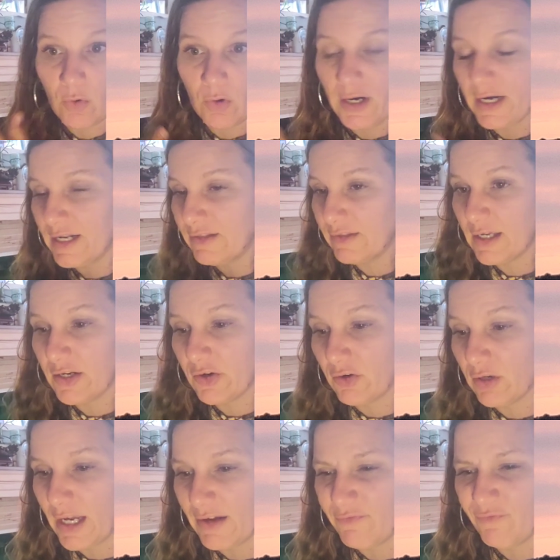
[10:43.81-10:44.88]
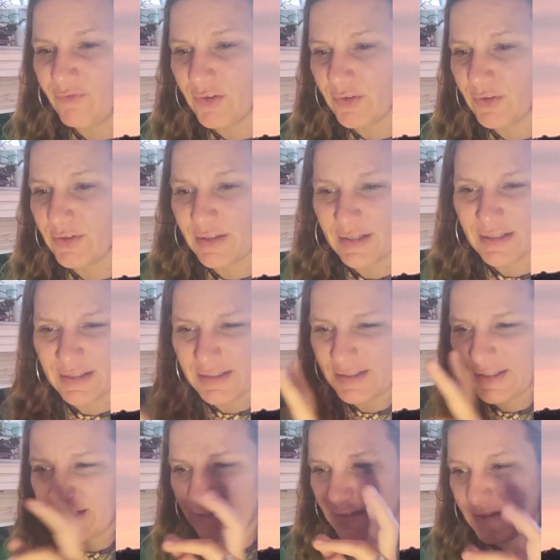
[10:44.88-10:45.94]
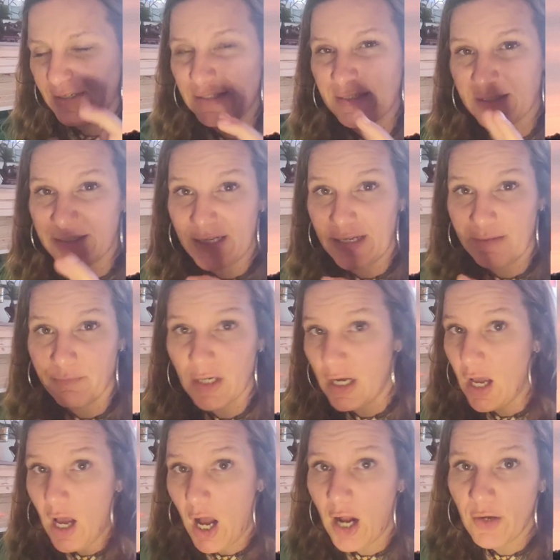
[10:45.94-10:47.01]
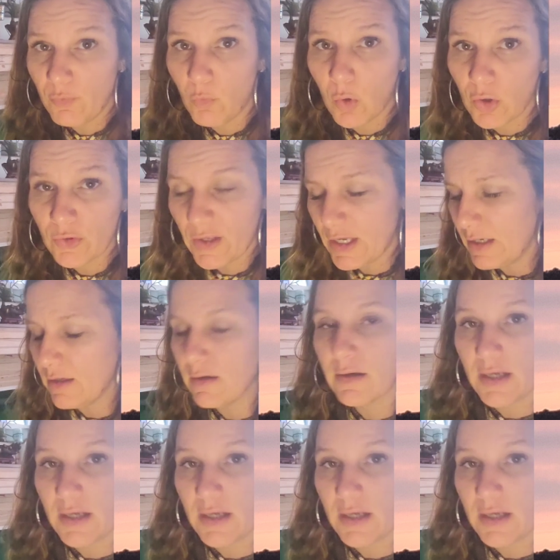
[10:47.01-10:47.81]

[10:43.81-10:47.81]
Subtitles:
or anything in your life is deemed unworthy,